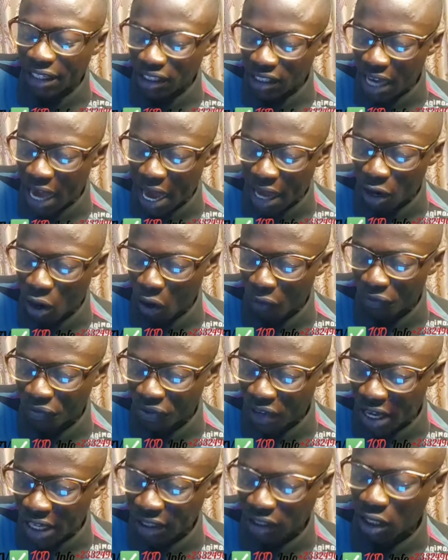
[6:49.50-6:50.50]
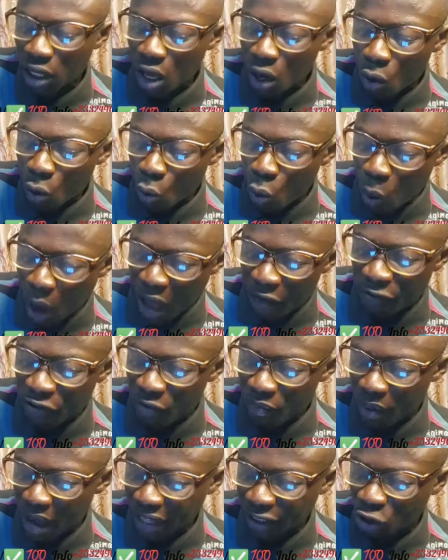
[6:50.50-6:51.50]
a chain of this
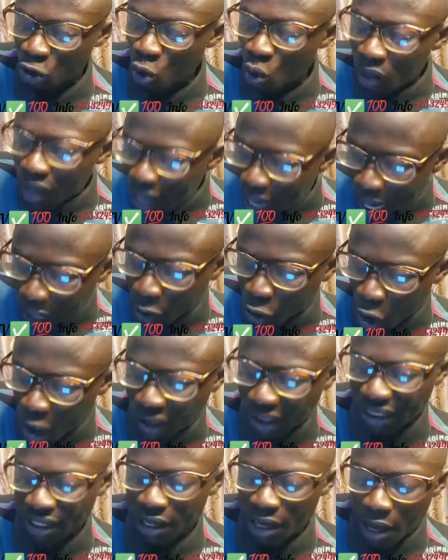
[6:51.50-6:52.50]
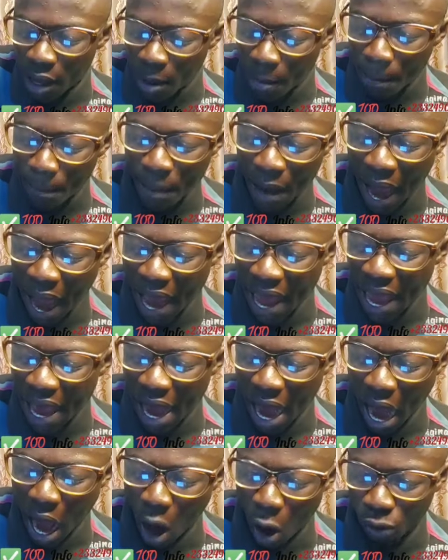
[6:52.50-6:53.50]
wealth, but you cannot buy
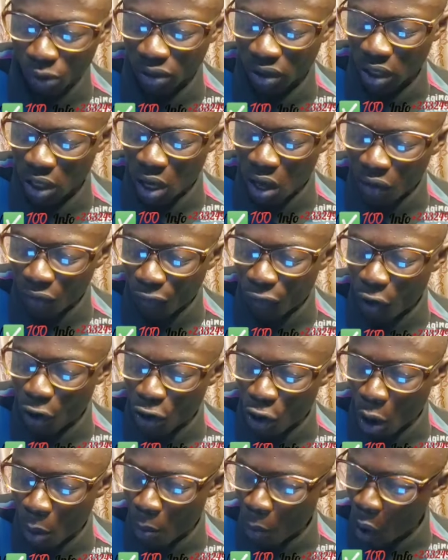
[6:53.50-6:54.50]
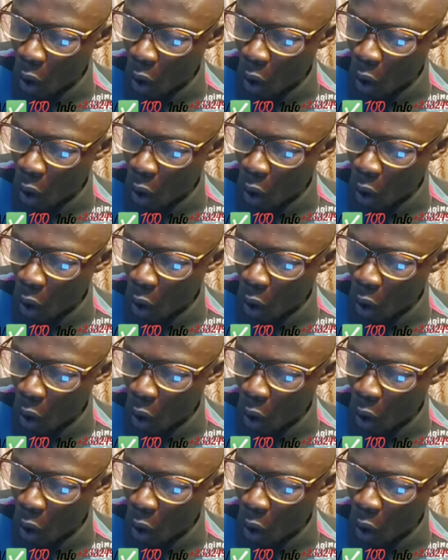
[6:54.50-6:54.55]
a house for your